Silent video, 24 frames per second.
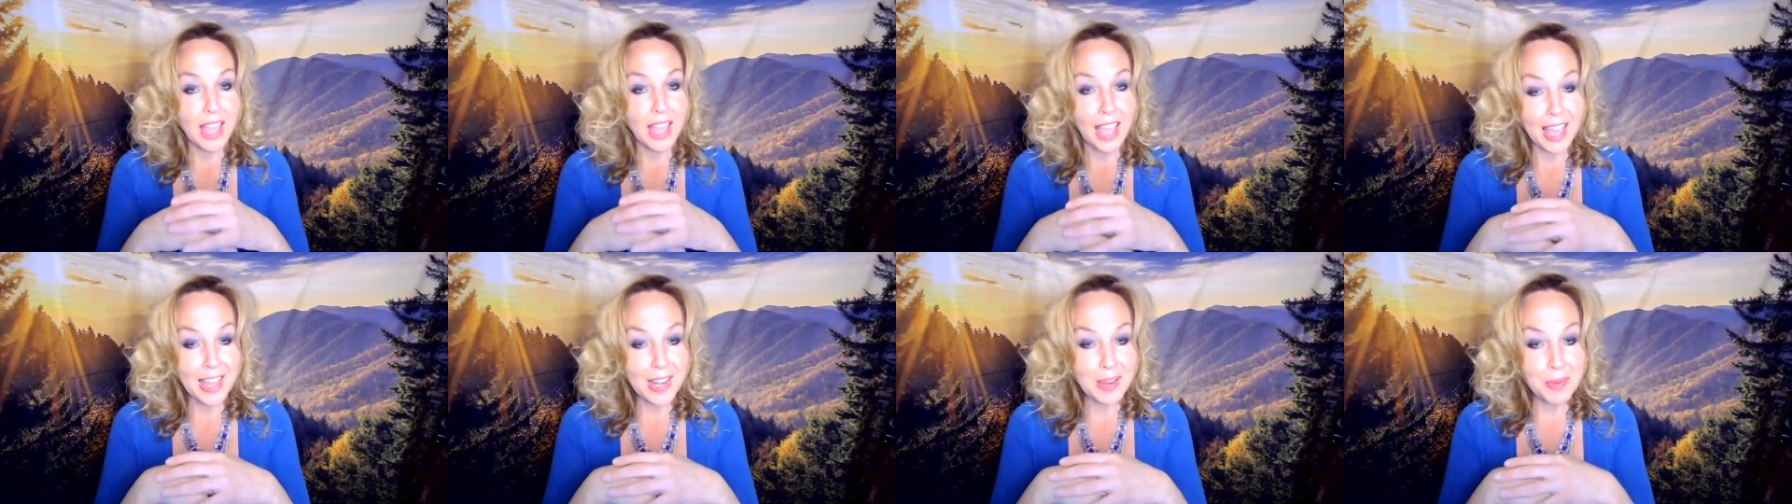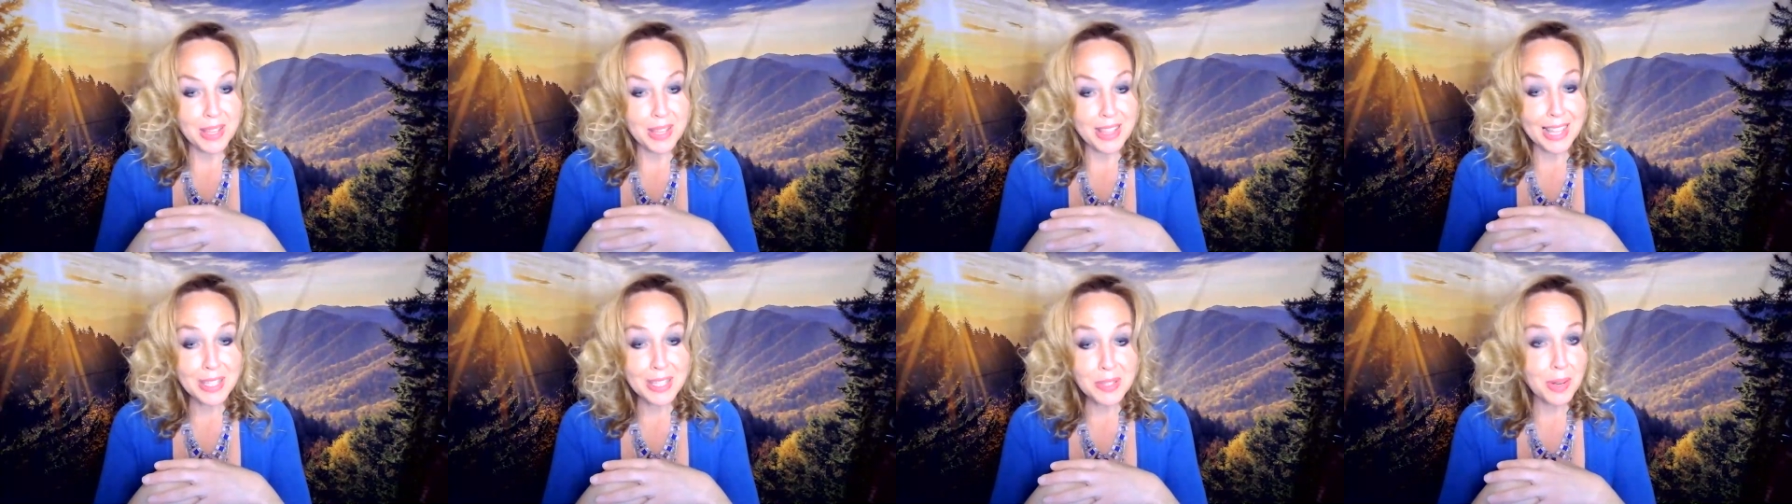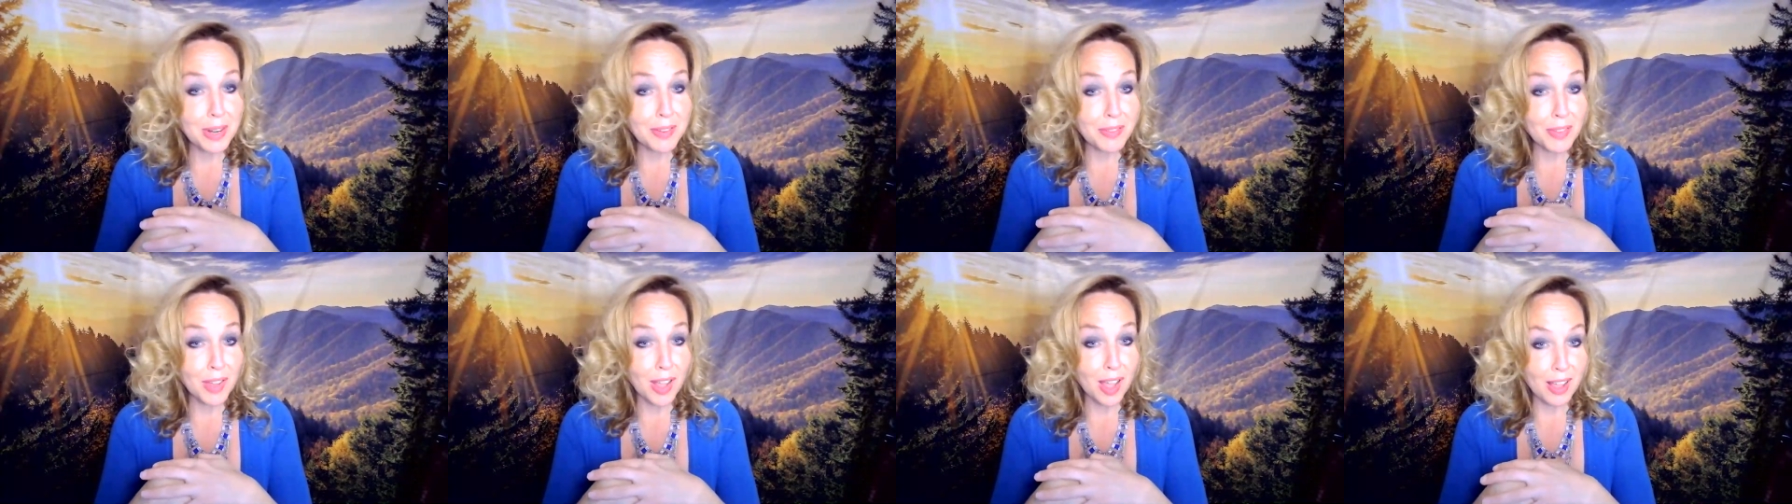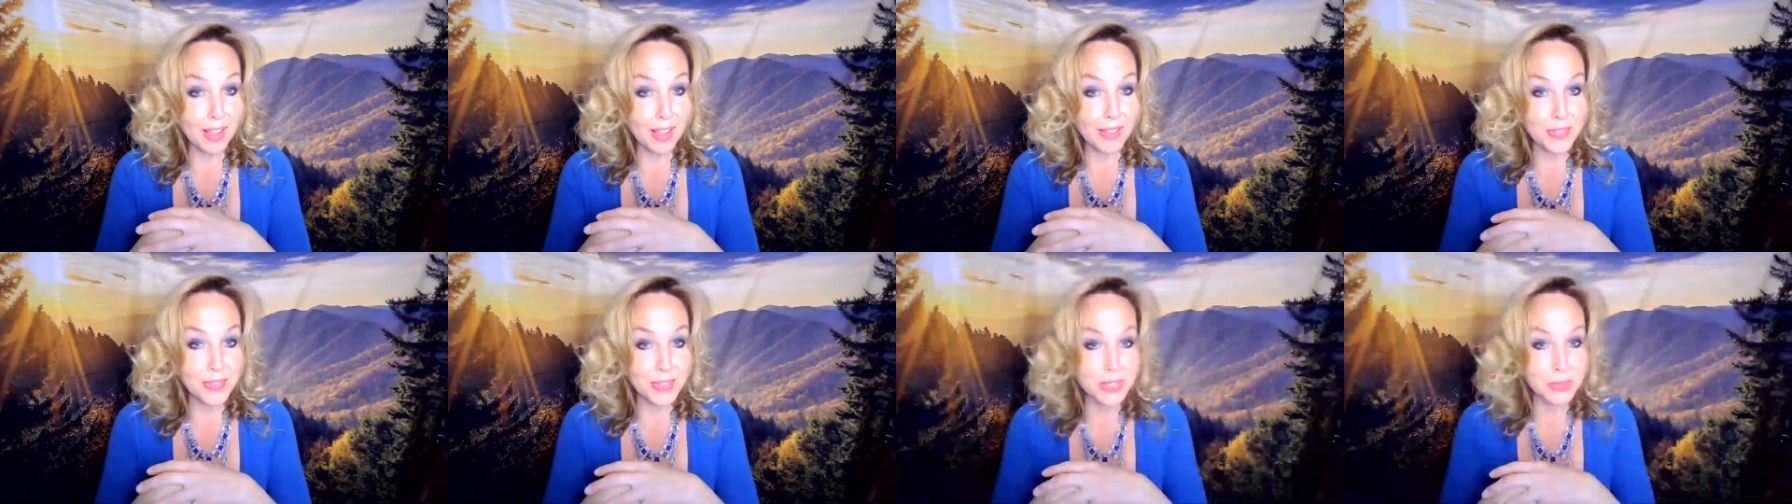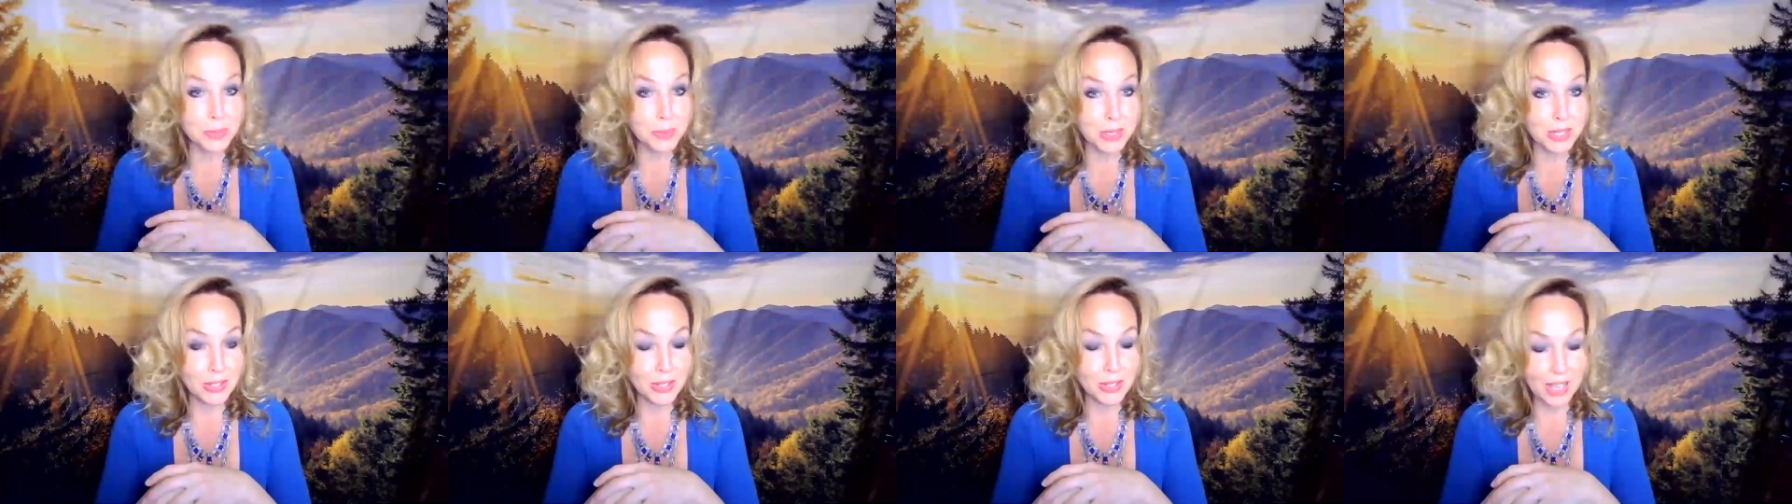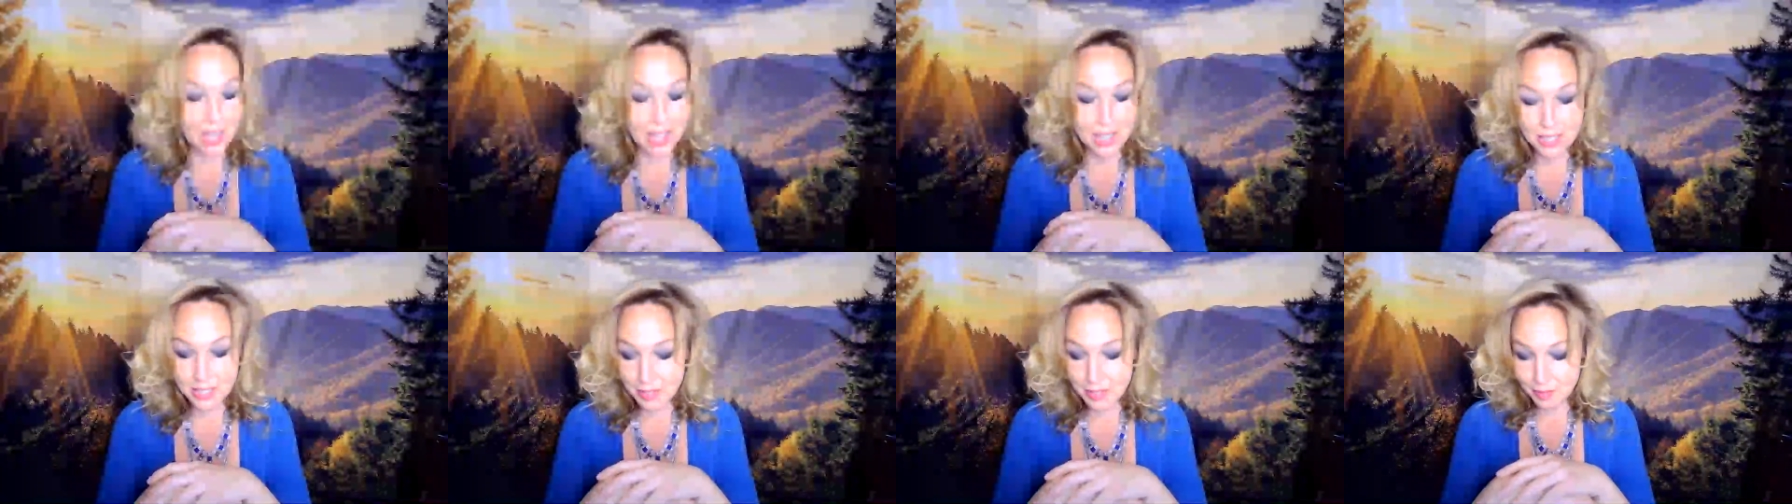Anyway, that's what I've got on this one, you
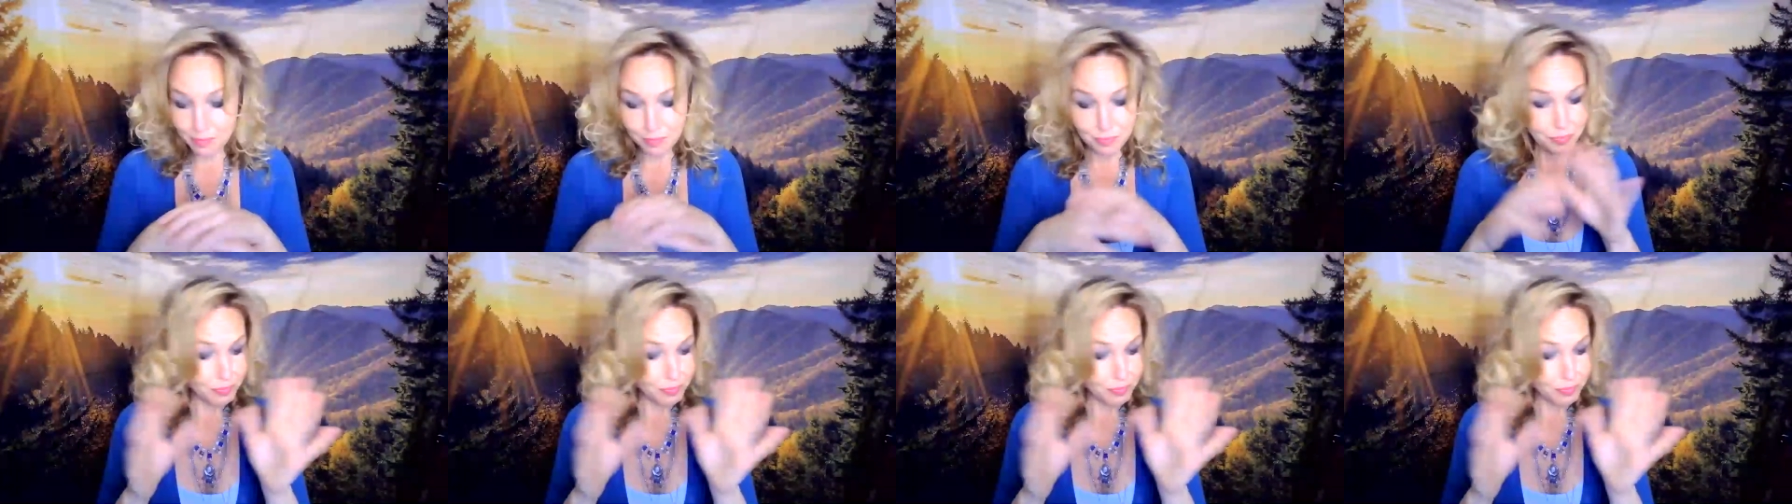guys.